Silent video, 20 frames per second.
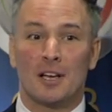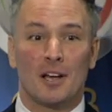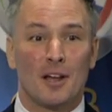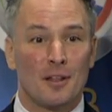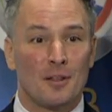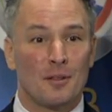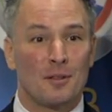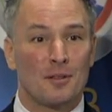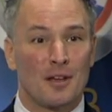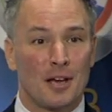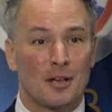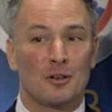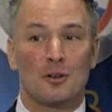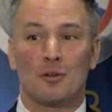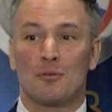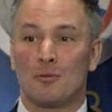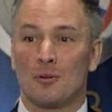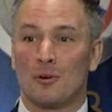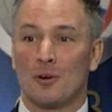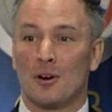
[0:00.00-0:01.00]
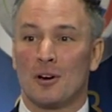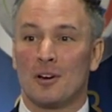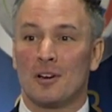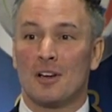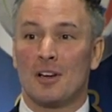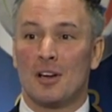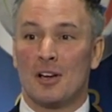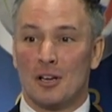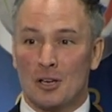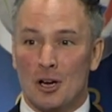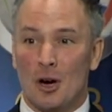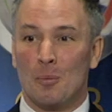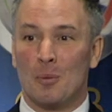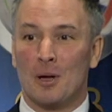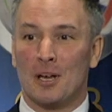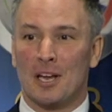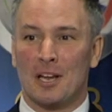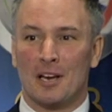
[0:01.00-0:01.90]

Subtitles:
And thank you for coming.